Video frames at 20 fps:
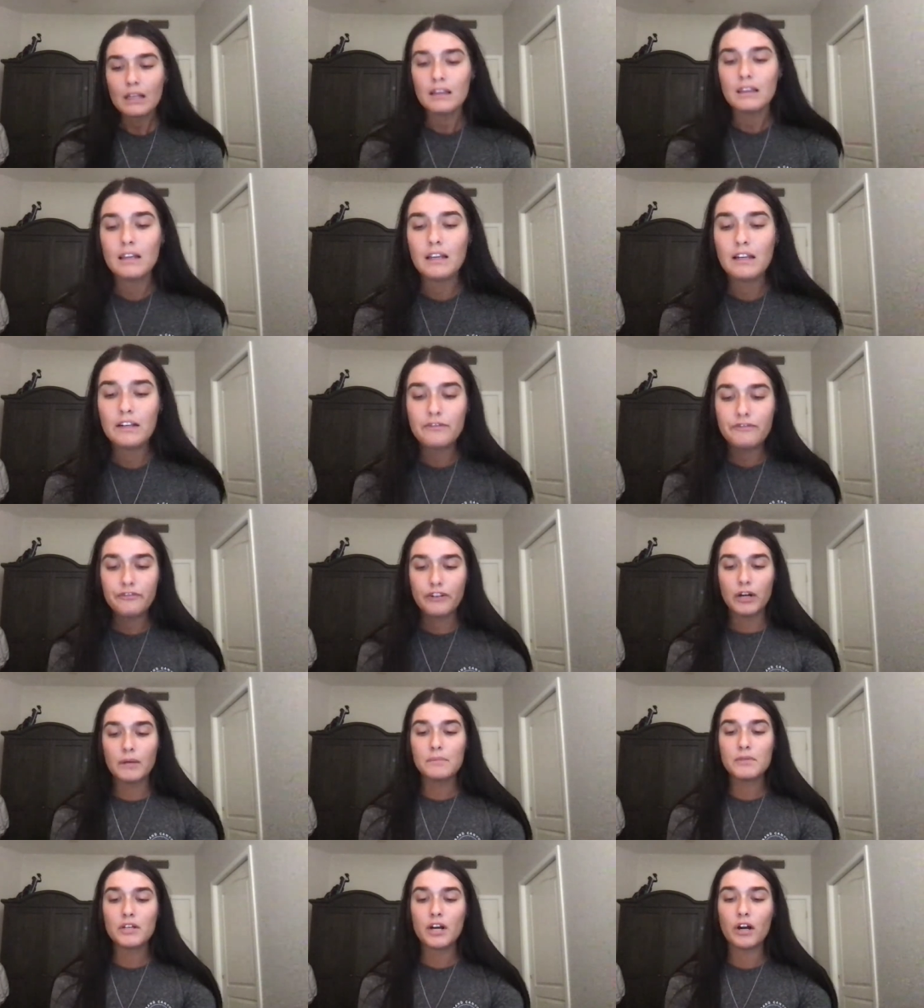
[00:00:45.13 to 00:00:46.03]
And
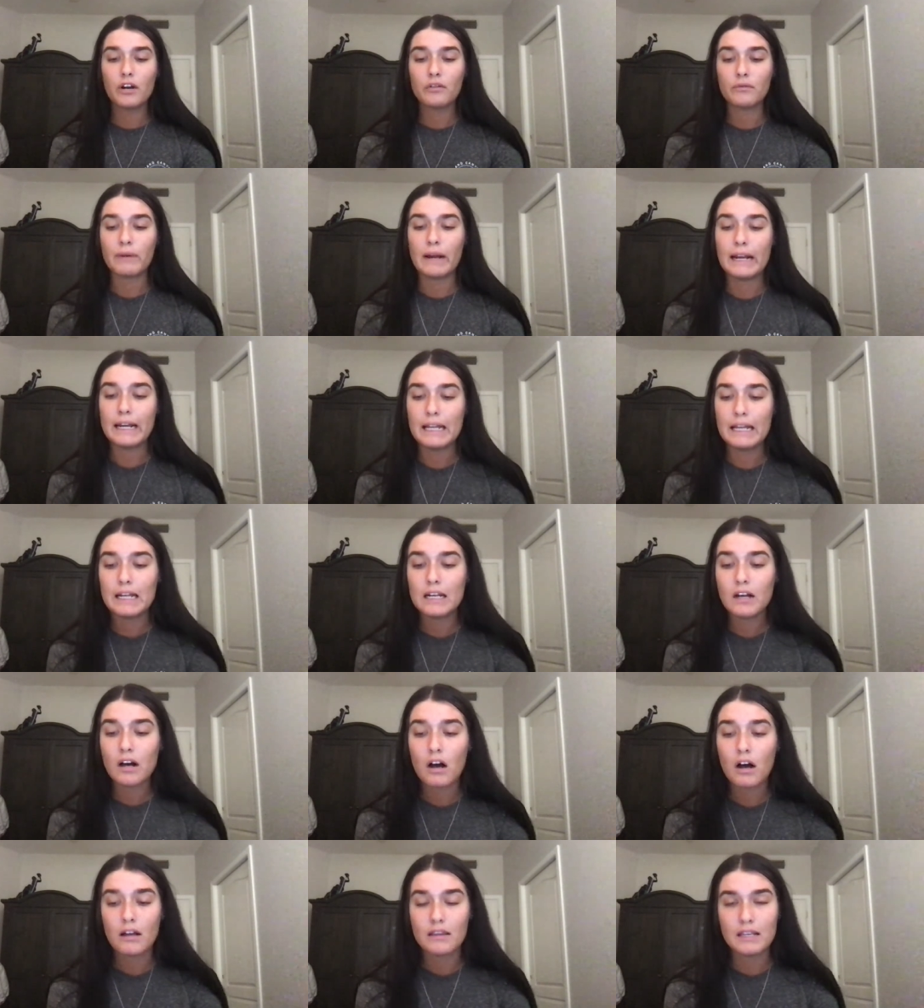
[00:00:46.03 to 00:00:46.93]
firms are rated
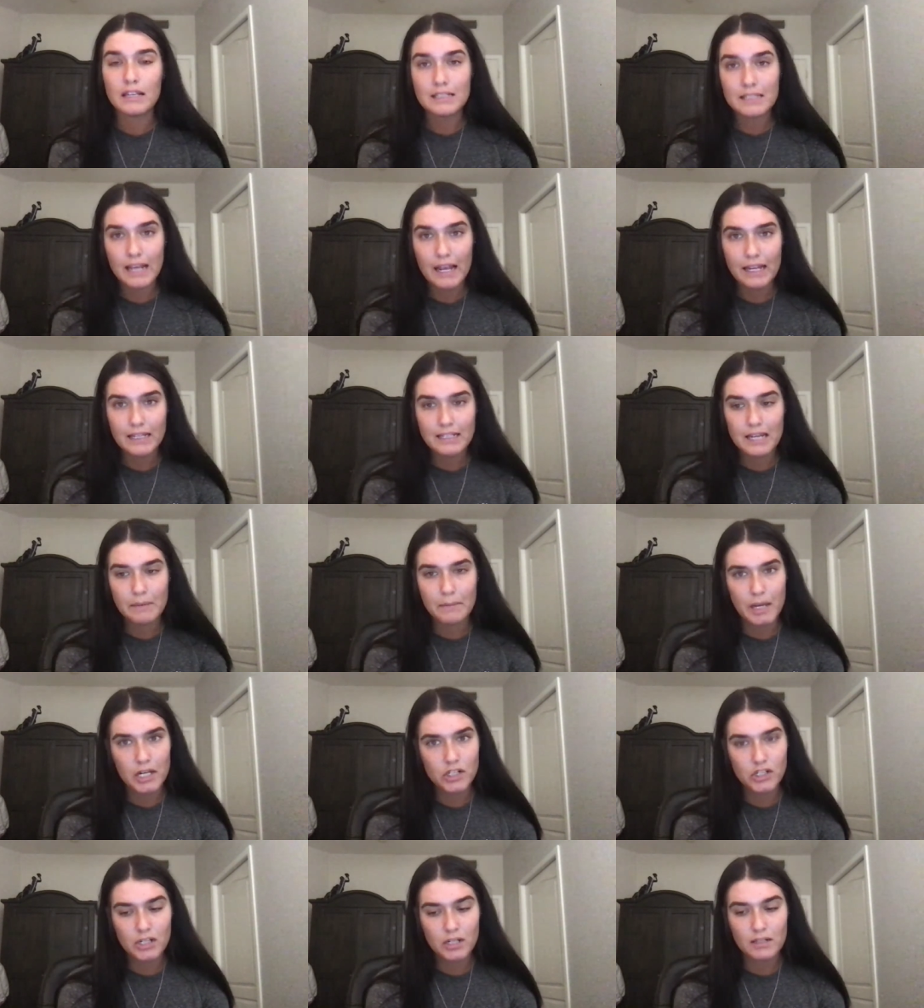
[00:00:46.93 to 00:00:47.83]
on these 8
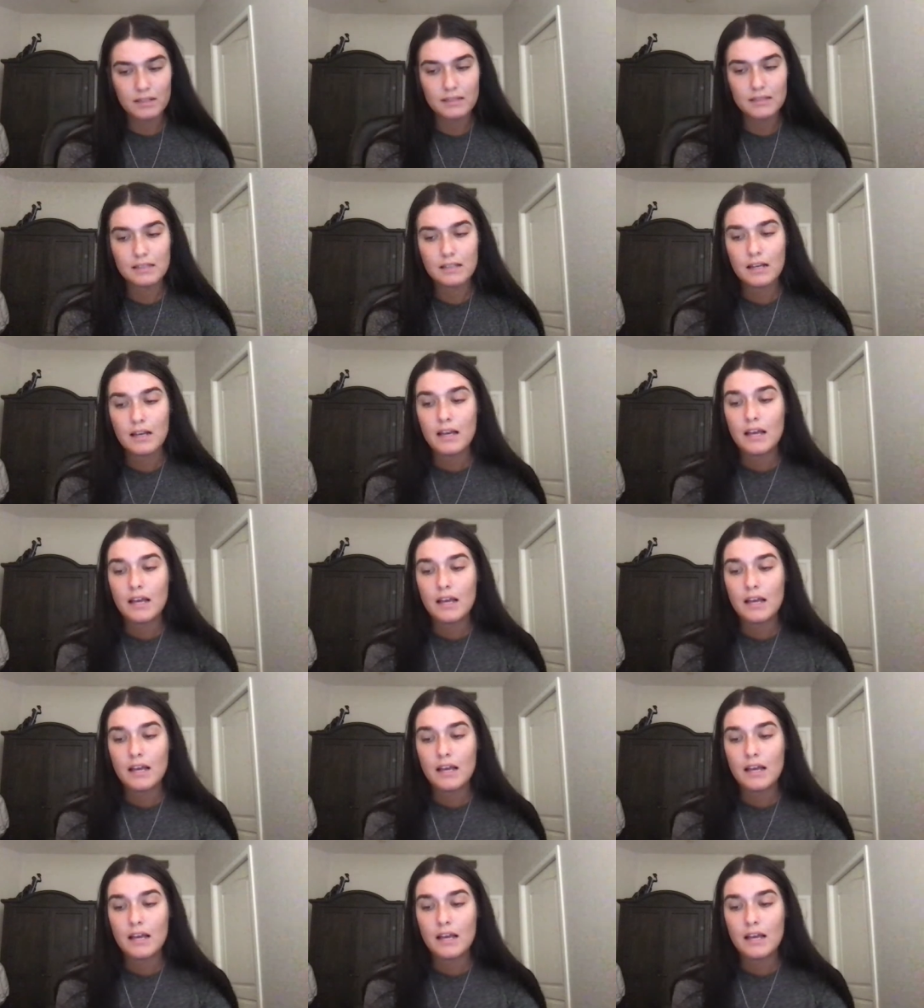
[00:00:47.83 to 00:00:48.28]
dimensions: